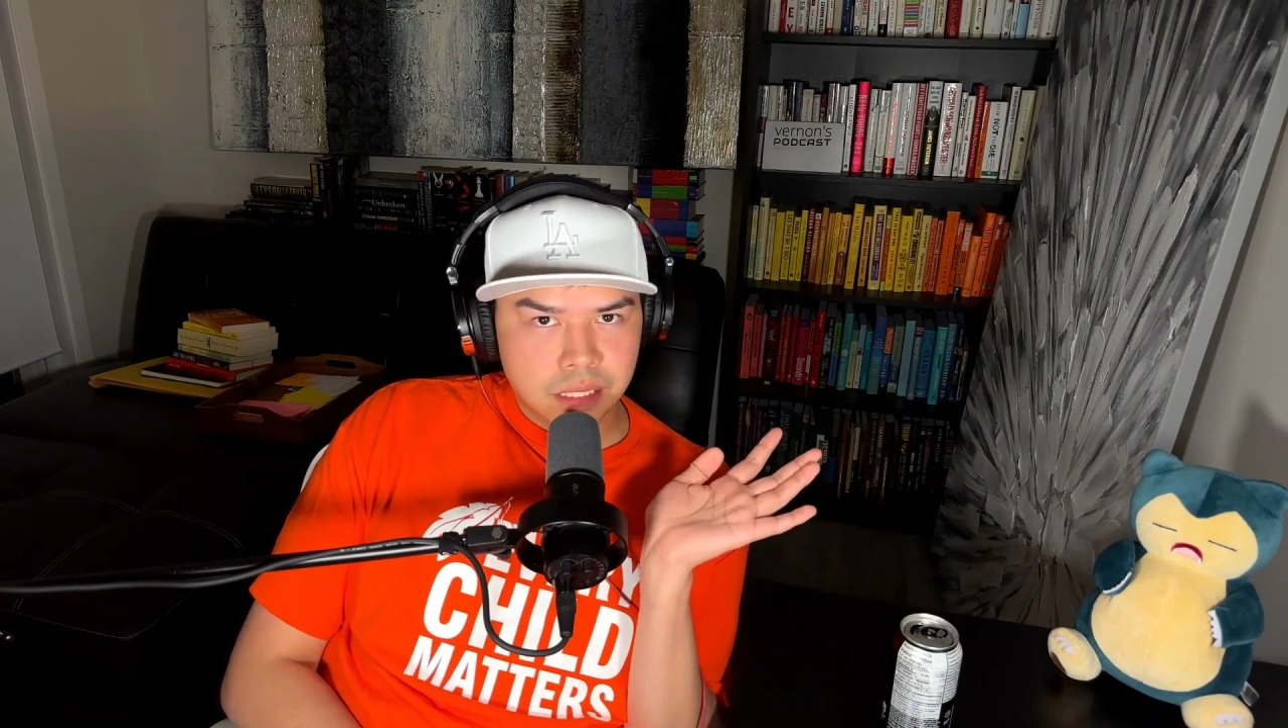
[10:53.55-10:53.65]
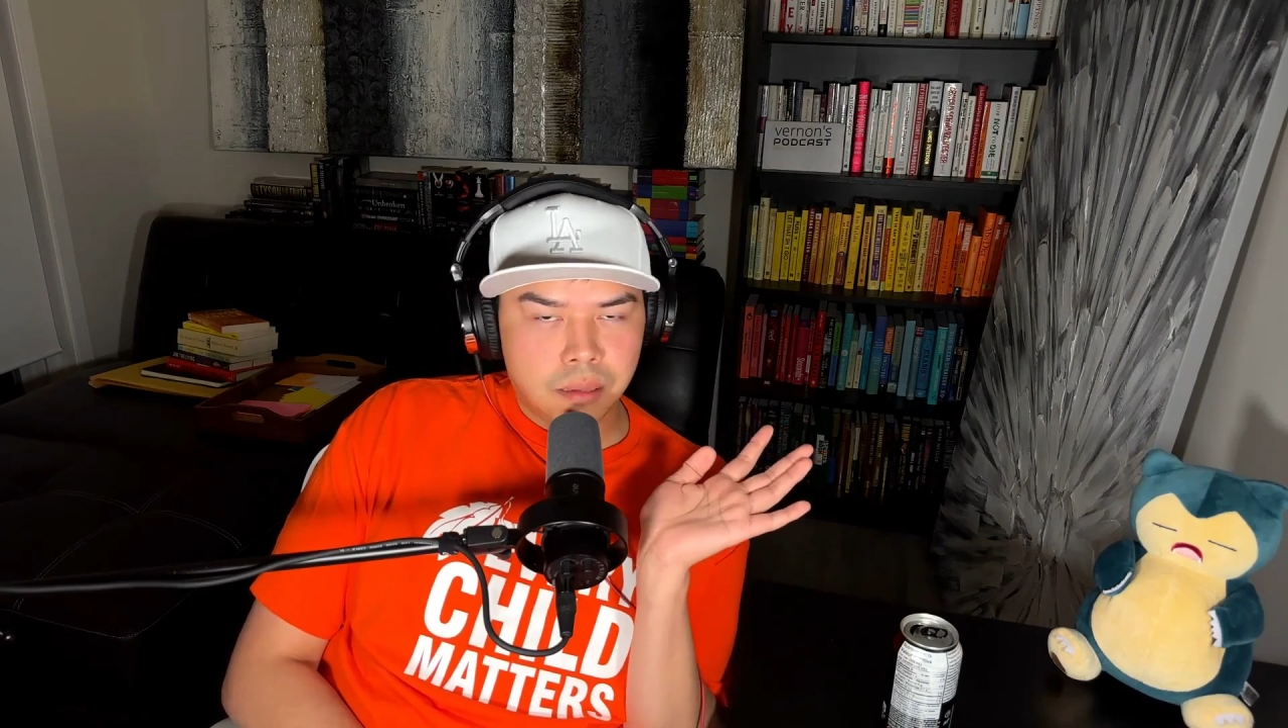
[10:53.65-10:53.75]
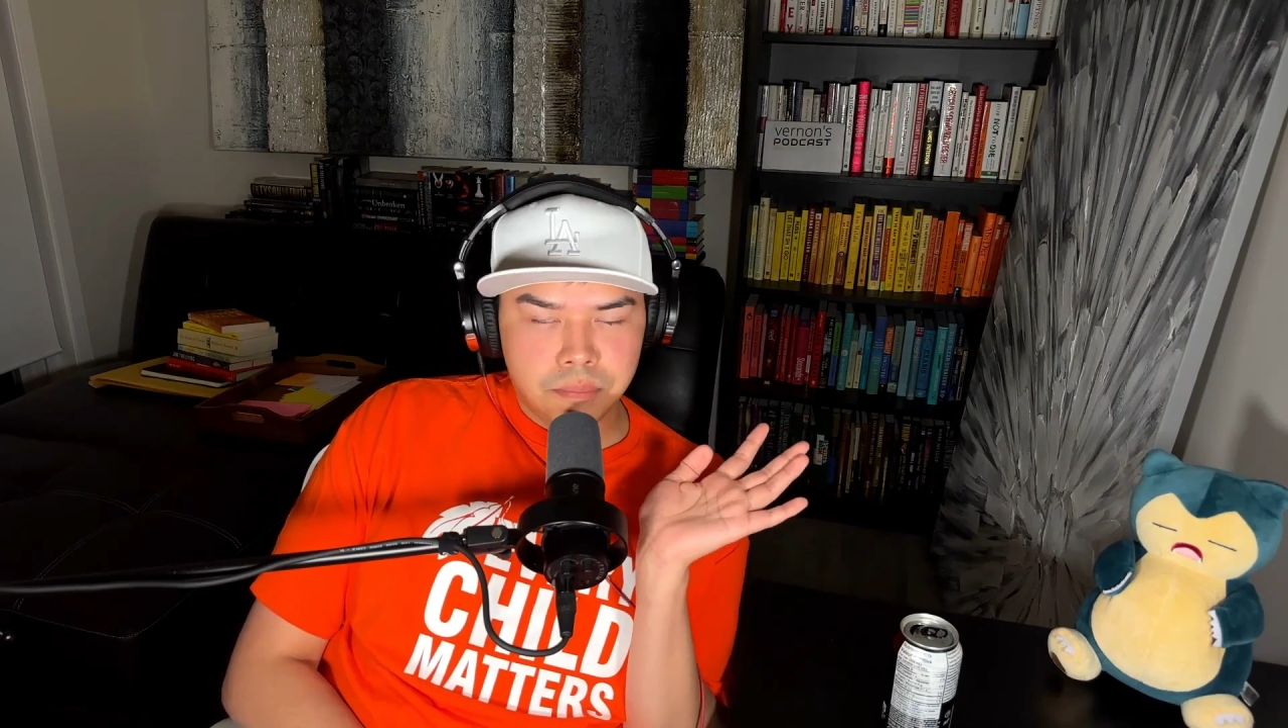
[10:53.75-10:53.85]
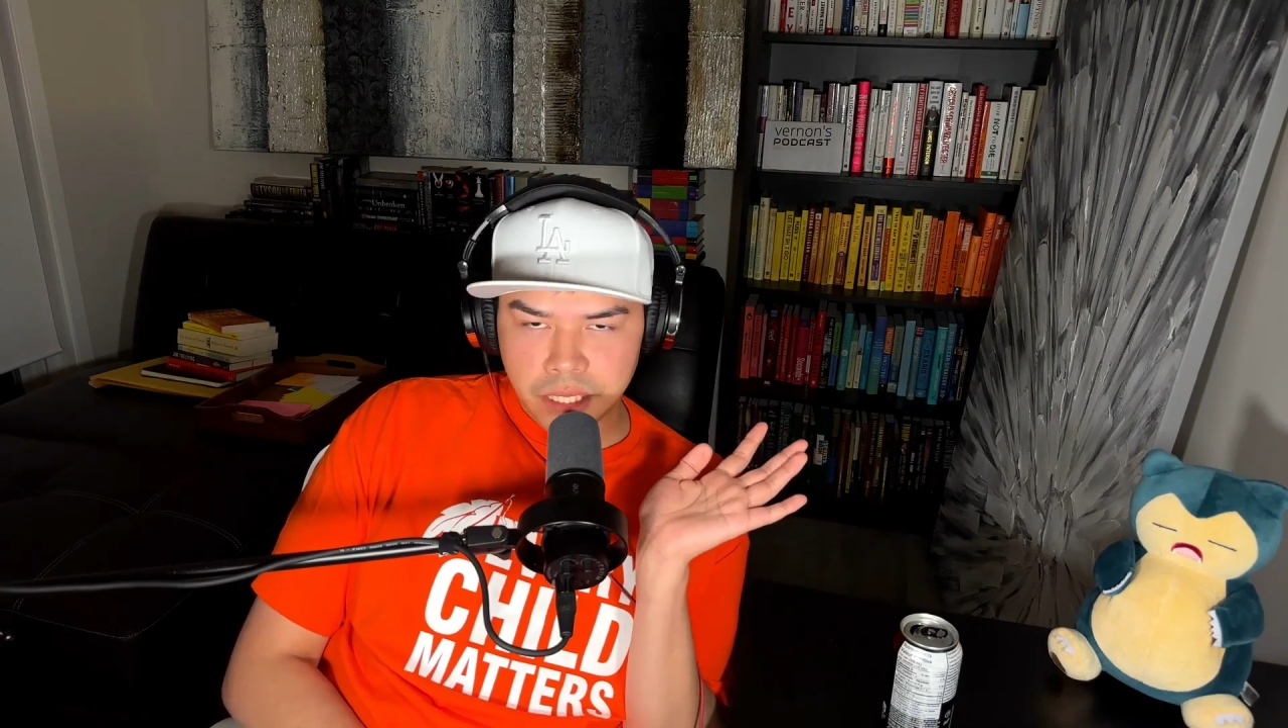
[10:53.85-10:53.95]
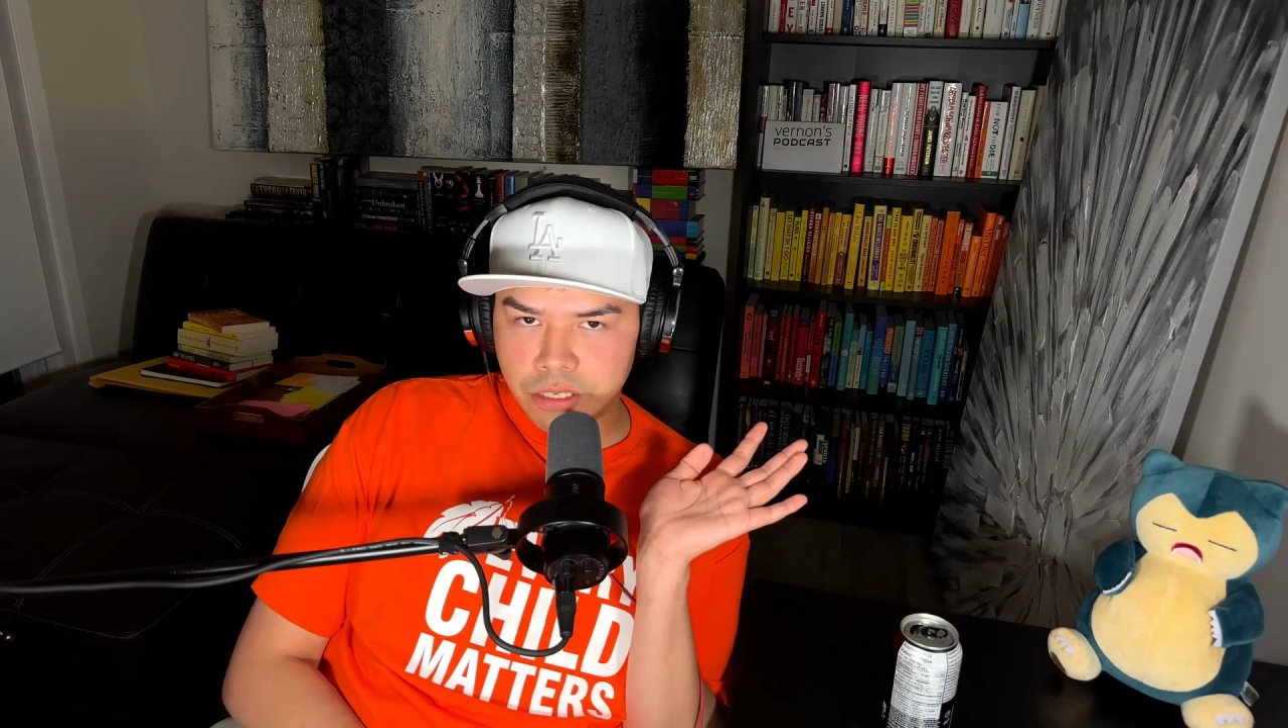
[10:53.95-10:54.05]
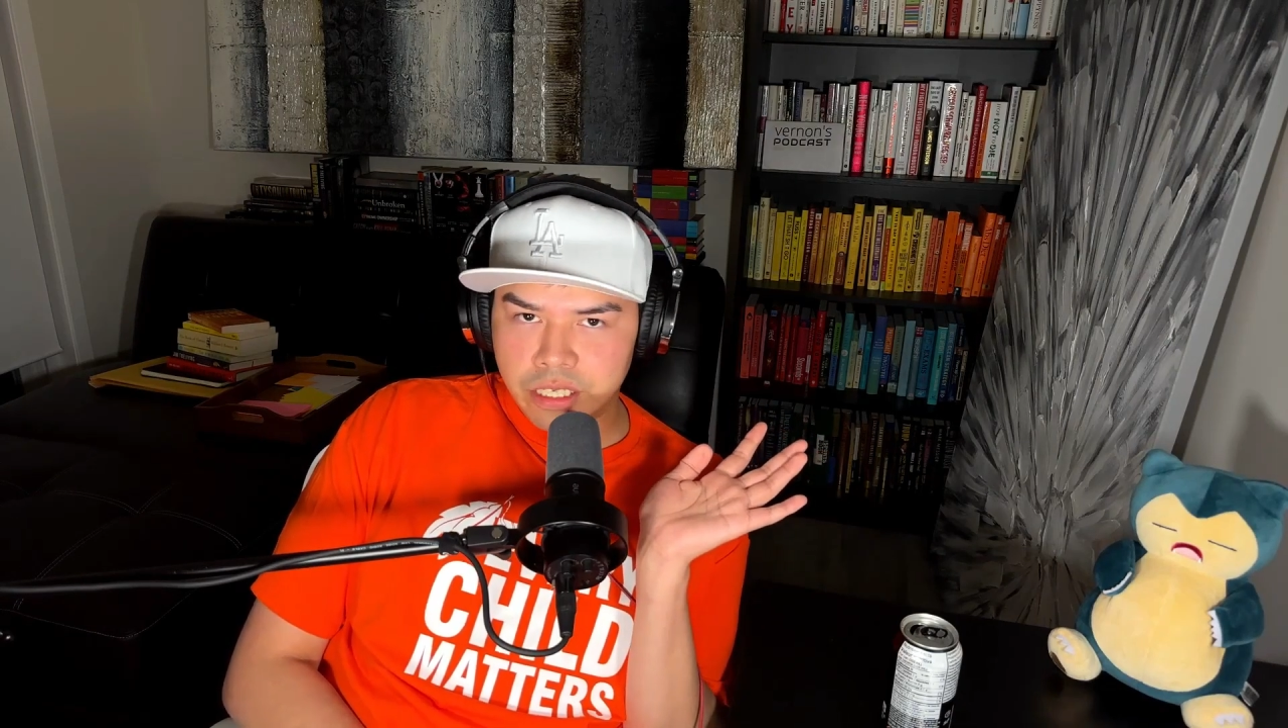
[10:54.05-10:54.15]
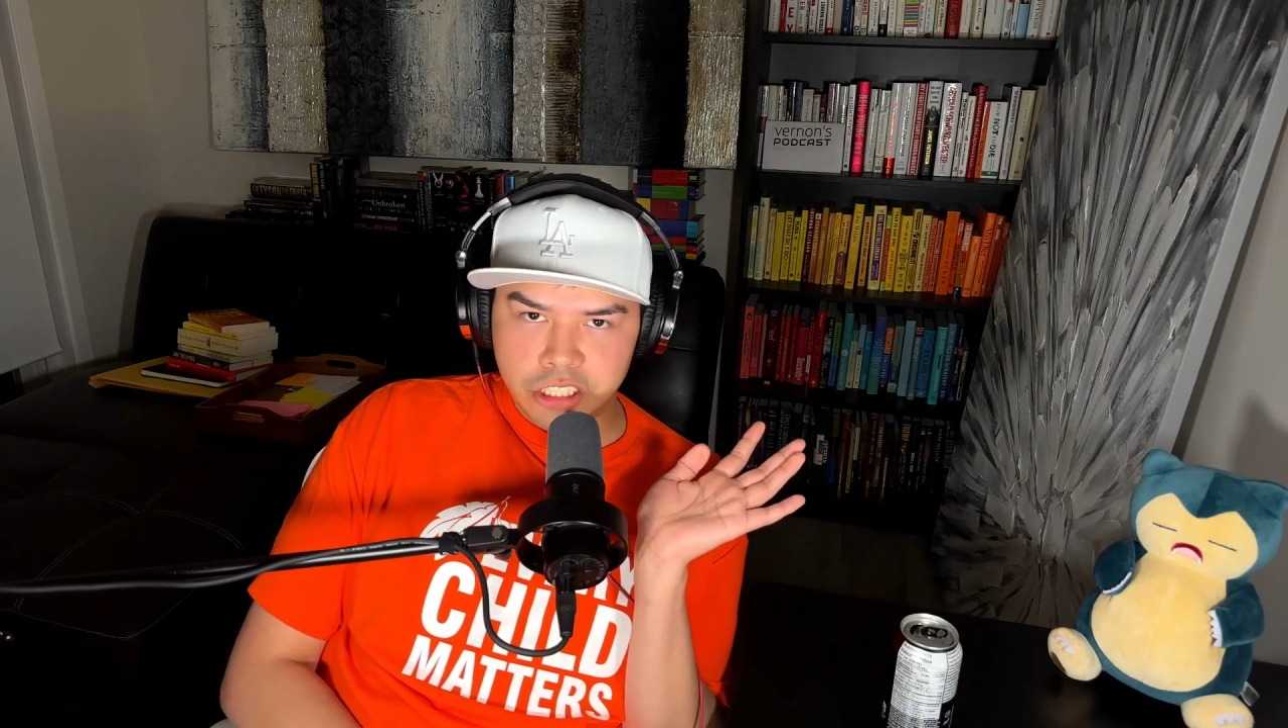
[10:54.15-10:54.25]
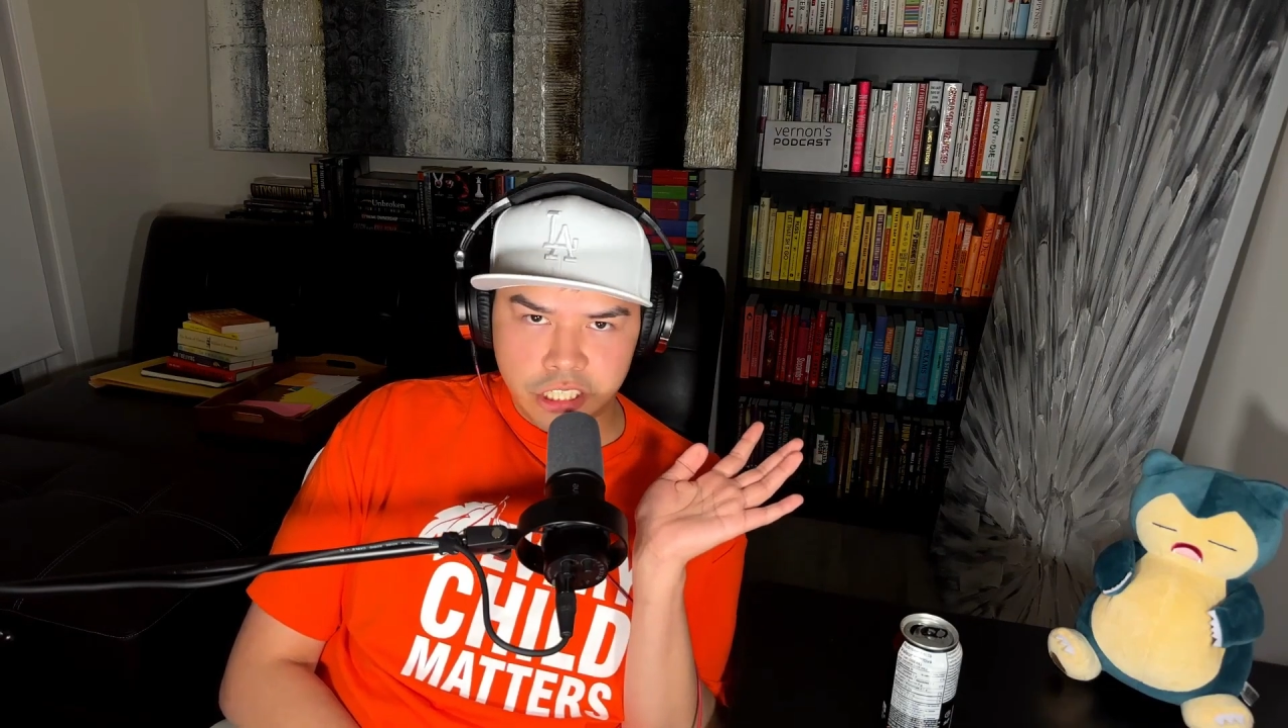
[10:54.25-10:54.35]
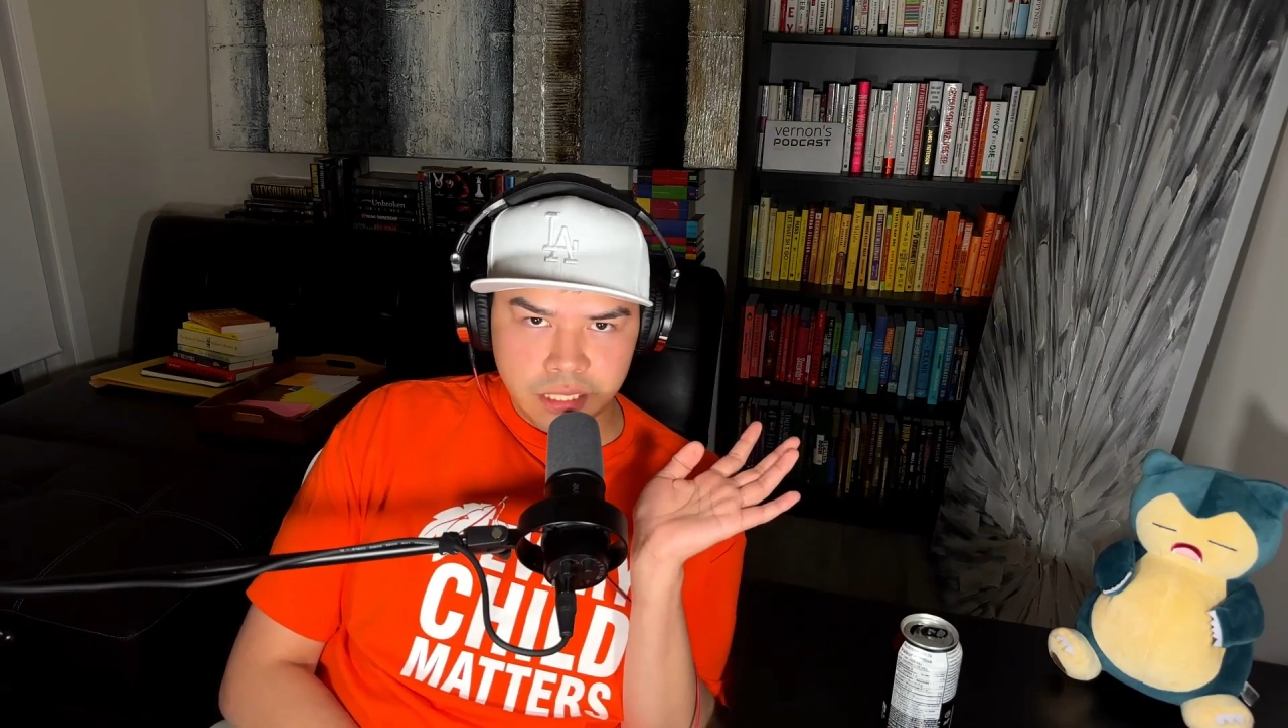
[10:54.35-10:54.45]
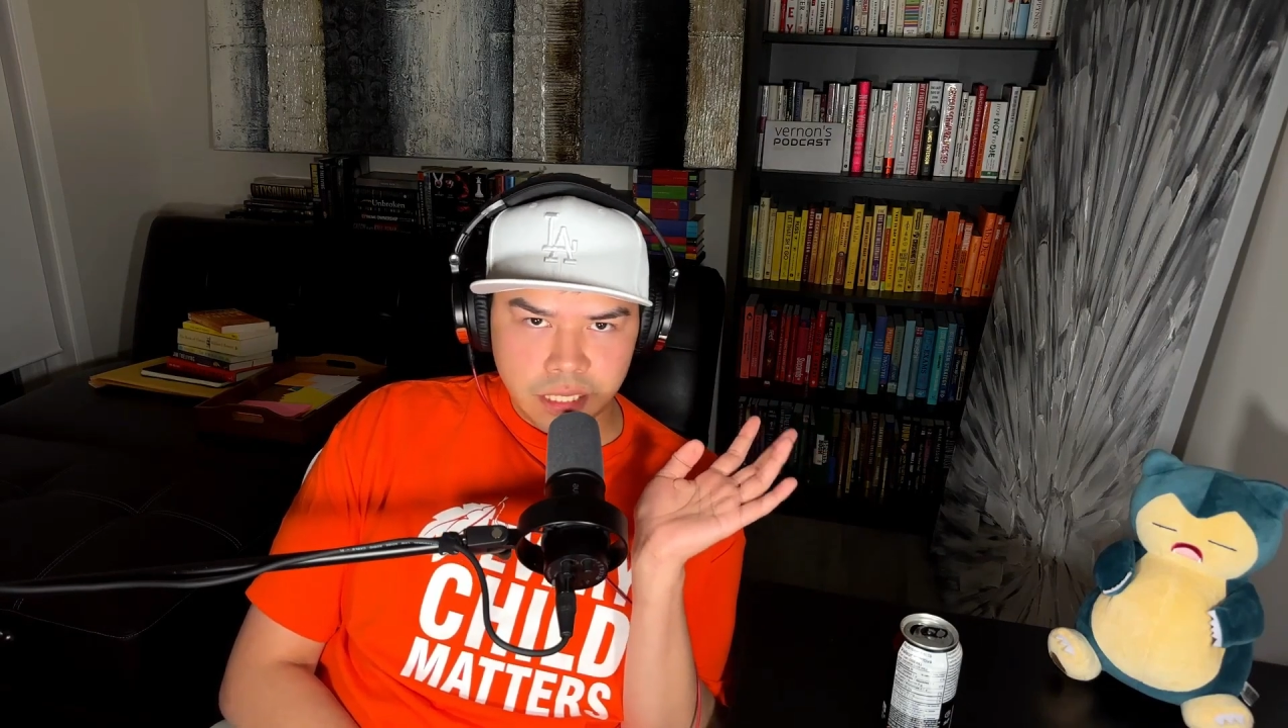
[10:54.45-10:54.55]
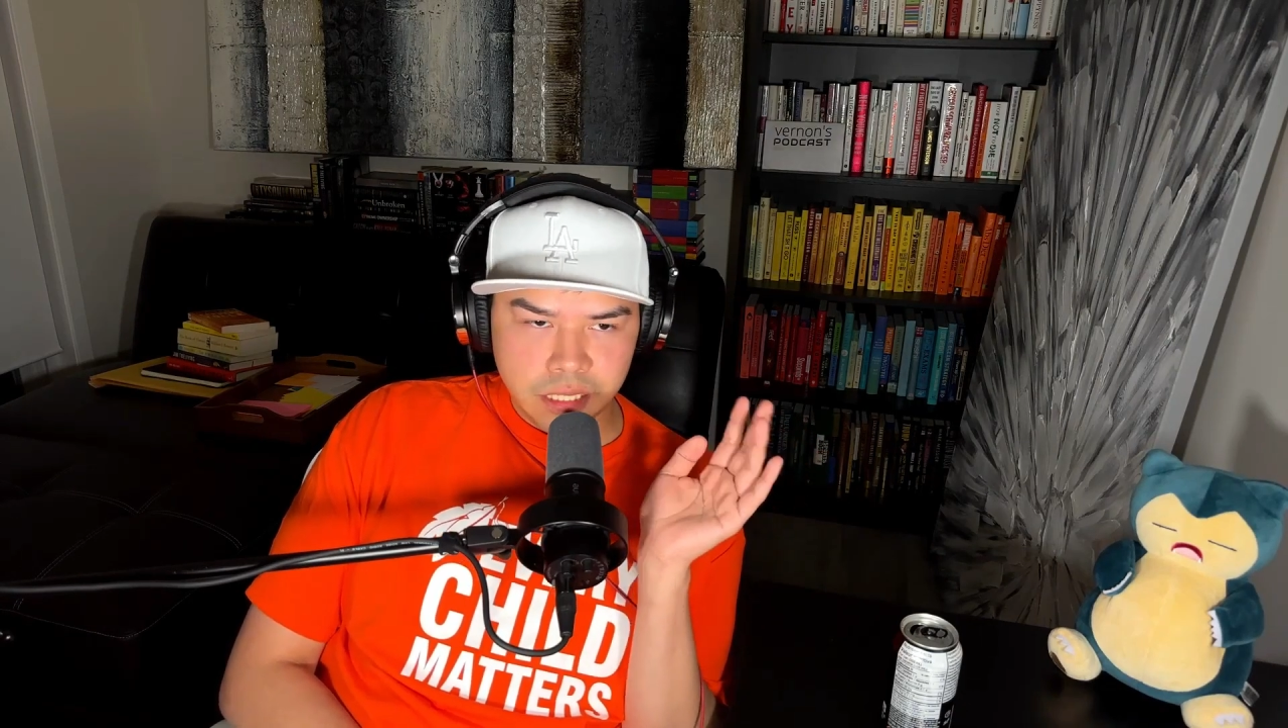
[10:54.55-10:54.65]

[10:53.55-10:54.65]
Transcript: a bigger agenda